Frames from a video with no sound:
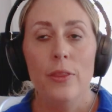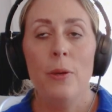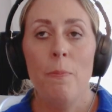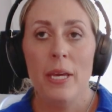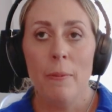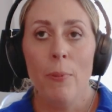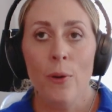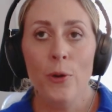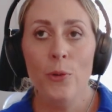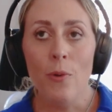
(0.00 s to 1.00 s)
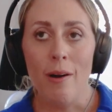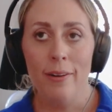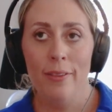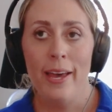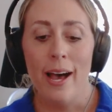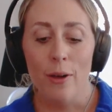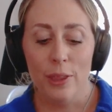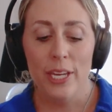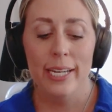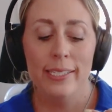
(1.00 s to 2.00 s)
The people who are the
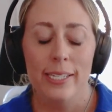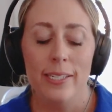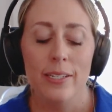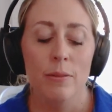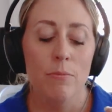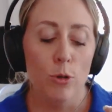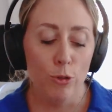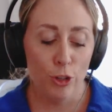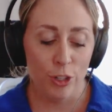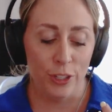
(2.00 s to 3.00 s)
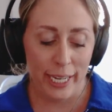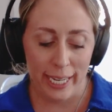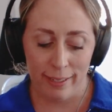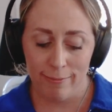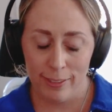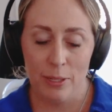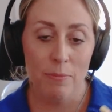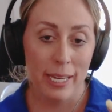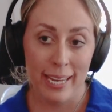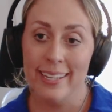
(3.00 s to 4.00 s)
healthiest emotionally to
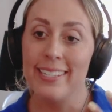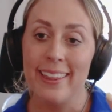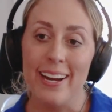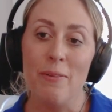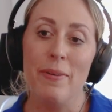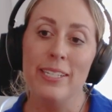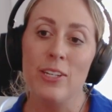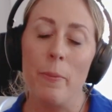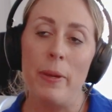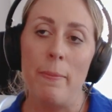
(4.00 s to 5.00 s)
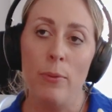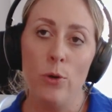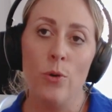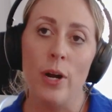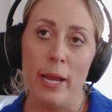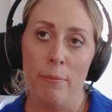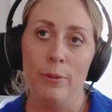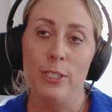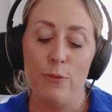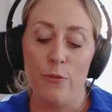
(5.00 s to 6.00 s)
me as a therapist are people who are able
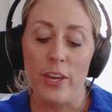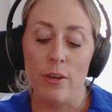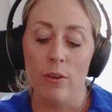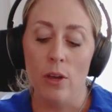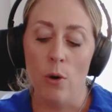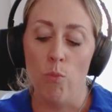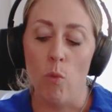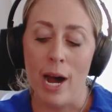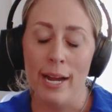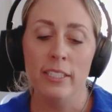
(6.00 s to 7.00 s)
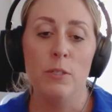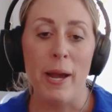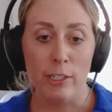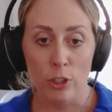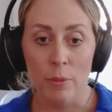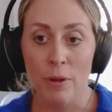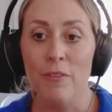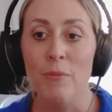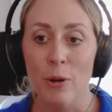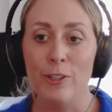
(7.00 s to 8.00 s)
to feel a wide spectrum
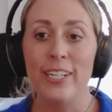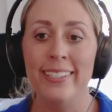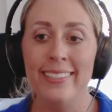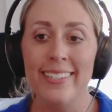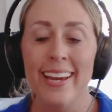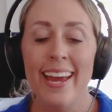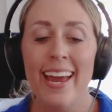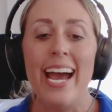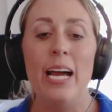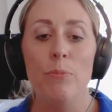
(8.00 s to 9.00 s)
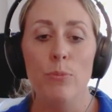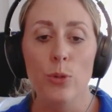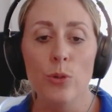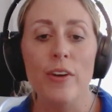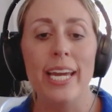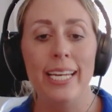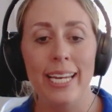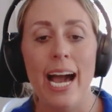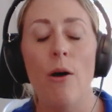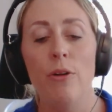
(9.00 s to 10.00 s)
of emotions and move in
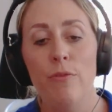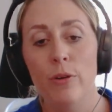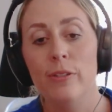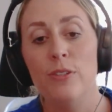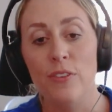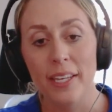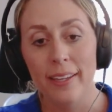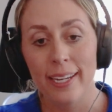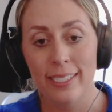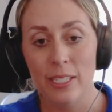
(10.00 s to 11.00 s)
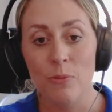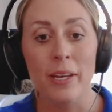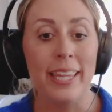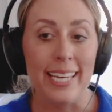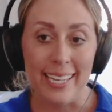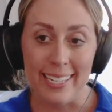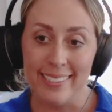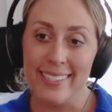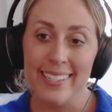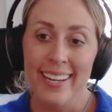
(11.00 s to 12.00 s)
and out of those feelings with
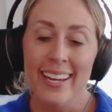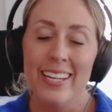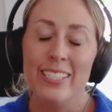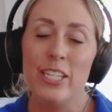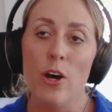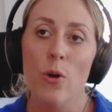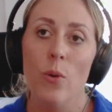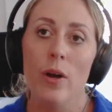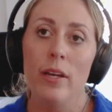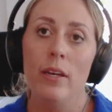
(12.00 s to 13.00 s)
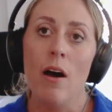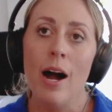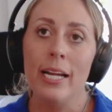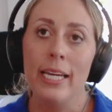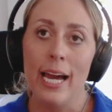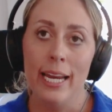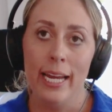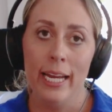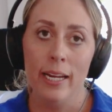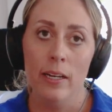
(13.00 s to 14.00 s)
ease. So not
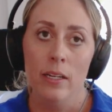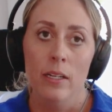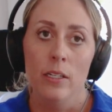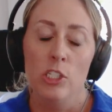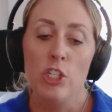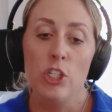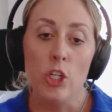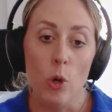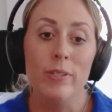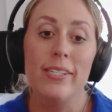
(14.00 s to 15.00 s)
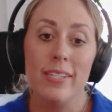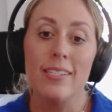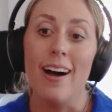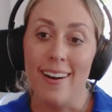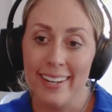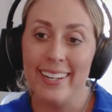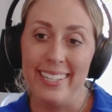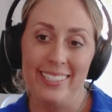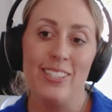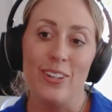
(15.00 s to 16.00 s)
getting so stuck
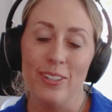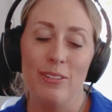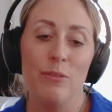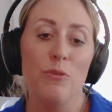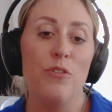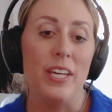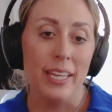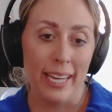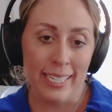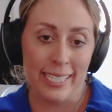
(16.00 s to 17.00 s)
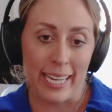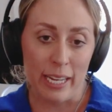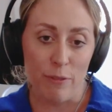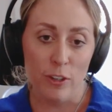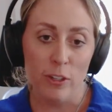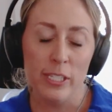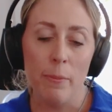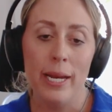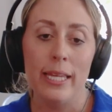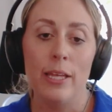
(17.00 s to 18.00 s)
in certain feelings. Like if you're
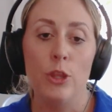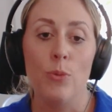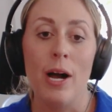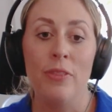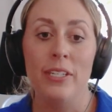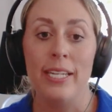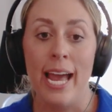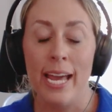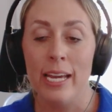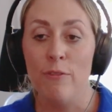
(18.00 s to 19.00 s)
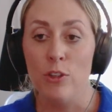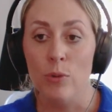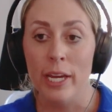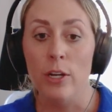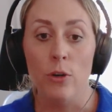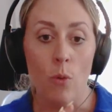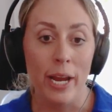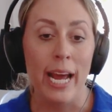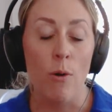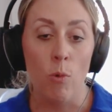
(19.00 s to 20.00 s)
somebody that throughout the day, if you get
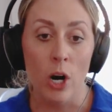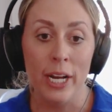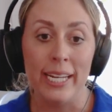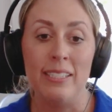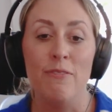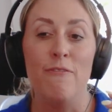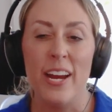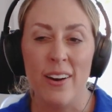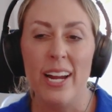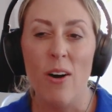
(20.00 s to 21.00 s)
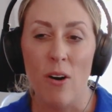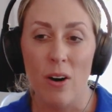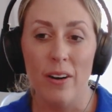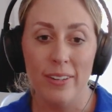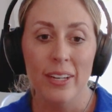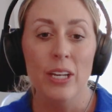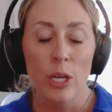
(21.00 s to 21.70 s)
annoyed at work, it's very hard